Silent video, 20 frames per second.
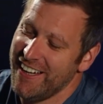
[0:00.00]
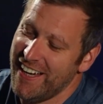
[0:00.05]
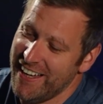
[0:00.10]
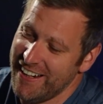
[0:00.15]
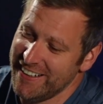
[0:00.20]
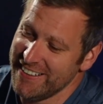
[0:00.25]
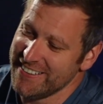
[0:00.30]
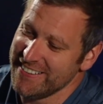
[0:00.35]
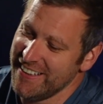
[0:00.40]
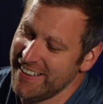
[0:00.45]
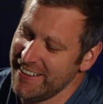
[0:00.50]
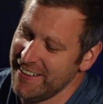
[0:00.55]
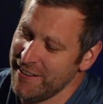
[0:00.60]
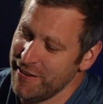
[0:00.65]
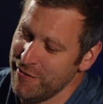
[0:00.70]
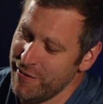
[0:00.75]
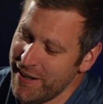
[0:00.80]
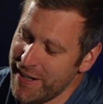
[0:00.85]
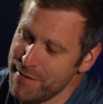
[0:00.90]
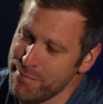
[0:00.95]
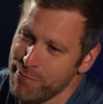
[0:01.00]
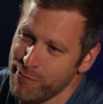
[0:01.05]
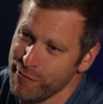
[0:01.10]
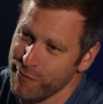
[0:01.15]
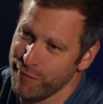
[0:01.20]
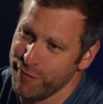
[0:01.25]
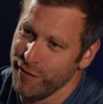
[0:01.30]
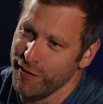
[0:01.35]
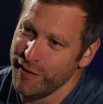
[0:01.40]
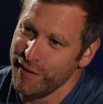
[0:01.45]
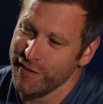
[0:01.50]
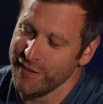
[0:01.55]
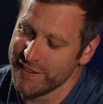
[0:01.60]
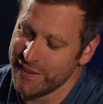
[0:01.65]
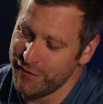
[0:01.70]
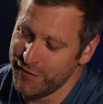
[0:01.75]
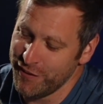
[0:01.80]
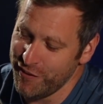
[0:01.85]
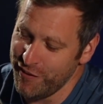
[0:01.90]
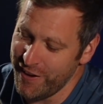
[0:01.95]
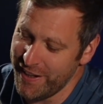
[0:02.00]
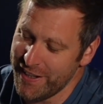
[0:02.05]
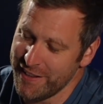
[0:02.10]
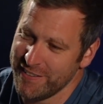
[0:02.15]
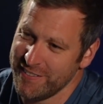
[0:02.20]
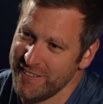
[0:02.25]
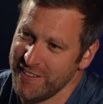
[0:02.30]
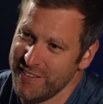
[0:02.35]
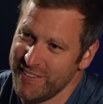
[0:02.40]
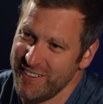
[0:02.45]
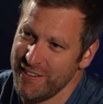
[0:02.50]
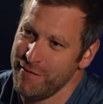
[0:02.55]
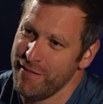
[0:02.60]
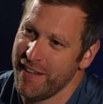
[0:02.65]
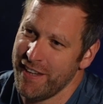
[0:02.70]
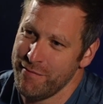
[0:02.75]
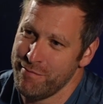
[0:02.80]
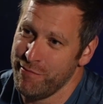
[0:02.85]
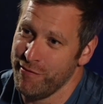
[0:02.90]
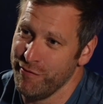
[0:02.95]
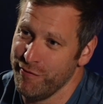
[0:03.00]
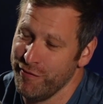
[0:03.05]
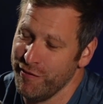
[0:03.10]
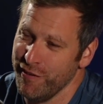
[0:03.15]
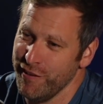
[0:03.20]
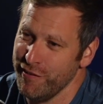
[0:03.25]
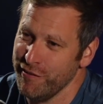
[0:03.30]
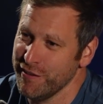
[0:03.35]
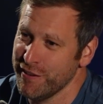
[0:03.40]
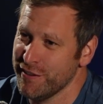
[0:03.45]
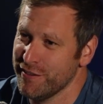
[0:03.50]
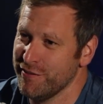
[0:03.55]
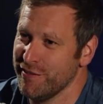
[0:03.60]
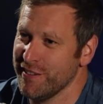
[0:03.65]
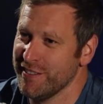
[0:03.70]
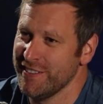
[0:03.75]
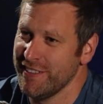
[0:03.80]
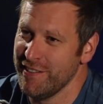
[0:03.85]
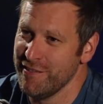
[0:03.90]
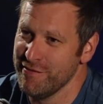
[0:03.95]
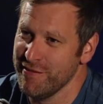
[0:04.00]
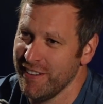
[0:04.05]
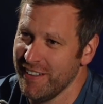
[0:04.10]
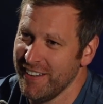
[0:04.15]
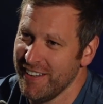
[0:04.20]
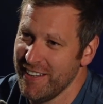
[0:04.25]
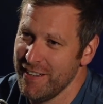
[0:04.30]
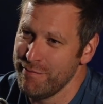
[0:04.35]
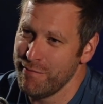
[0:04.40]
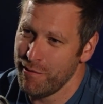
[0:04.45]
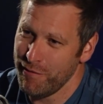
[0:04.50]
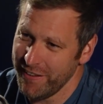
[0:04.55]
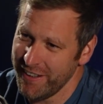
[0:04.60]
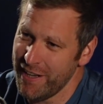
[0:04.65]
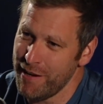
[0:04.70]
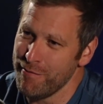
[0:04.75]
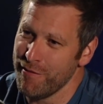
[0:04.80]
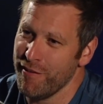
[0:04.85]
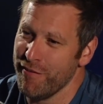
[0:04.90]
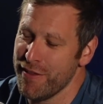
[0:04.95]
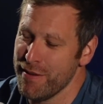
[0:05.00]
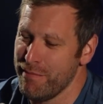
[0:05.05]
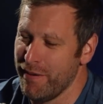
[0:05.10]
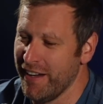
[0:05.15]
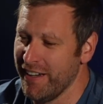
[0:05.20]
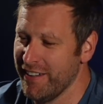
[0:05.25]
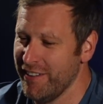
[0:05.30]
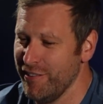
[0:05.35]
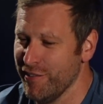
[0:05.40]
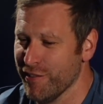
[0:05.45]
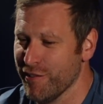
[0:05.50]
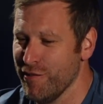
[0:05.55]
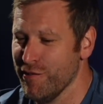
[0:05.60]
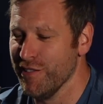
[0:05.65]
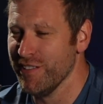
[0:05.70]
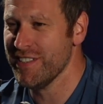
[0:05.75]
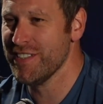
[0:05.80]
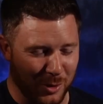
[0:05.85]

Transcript: And it's like, any portfolios, have you got any, do you deal with any portfolios for sale? Probably coming off the back of your course.